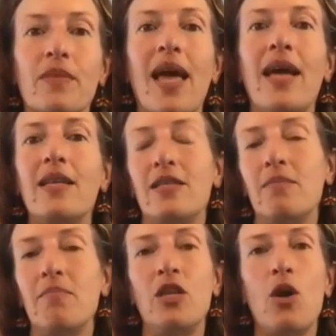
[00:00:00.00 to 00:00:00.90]
And it's,
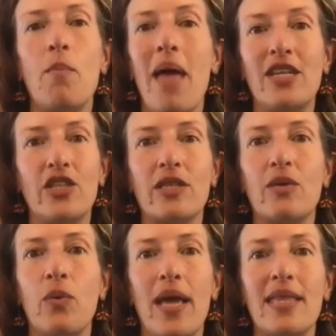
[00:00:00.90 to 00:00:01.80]
magic
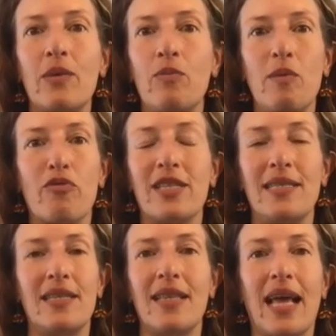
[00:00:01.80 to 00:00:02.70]
the way that it would be
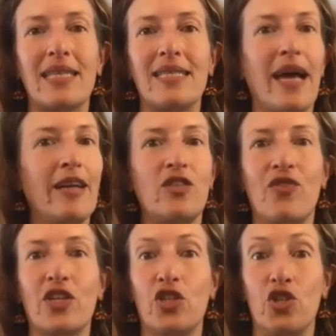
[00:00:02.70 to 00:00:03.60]
presented in like a science
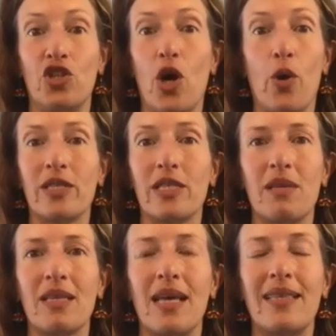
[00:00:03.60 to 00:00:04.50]
fiction show or
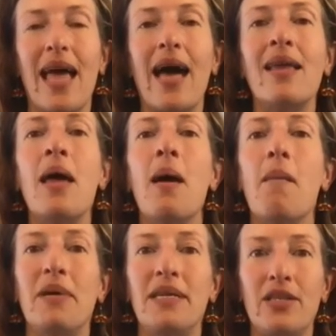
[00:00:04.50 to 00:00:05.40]
something like that.
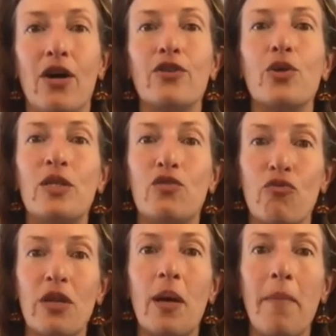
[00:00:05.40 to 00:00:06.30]
But it's
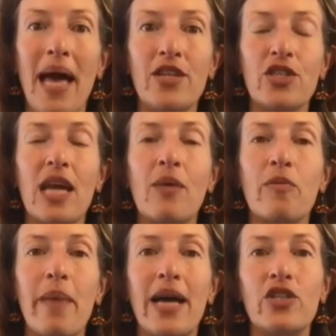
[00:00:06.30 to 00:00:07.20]
real magic. And with
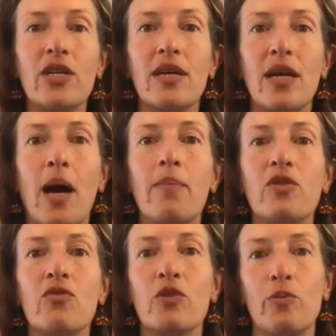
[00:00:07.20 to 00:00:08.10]
magic
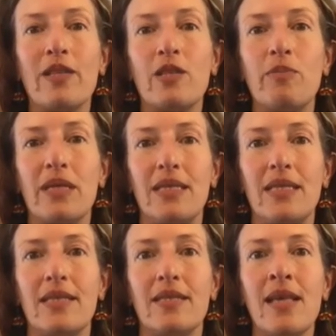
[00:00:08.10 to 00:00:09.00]
comes
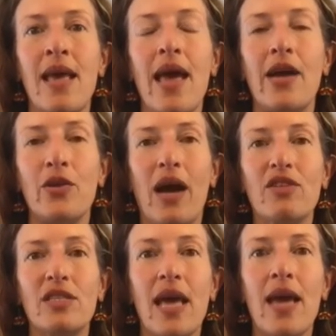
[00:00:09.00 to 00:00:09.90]
responsibilities. And you have
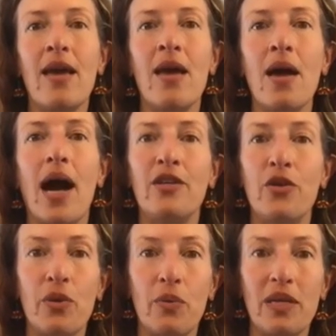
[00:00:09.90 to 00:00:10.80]
to say, I know
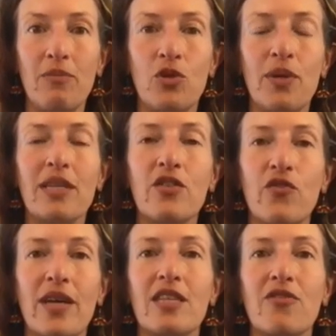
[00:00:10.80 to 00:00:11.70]
that what I'm doing is
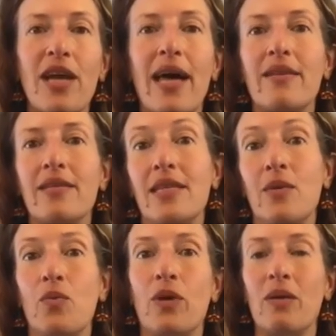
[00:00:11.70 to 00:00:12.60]
affecting reality.
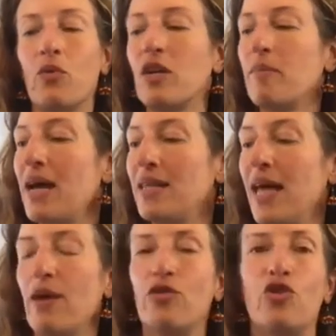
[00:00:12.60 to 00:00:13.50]
What am I
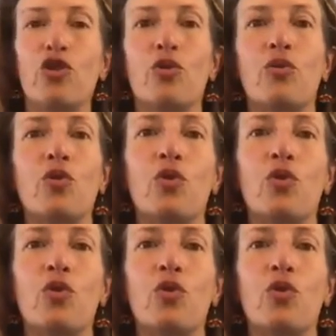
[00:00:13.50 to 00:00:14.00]
allowed to do?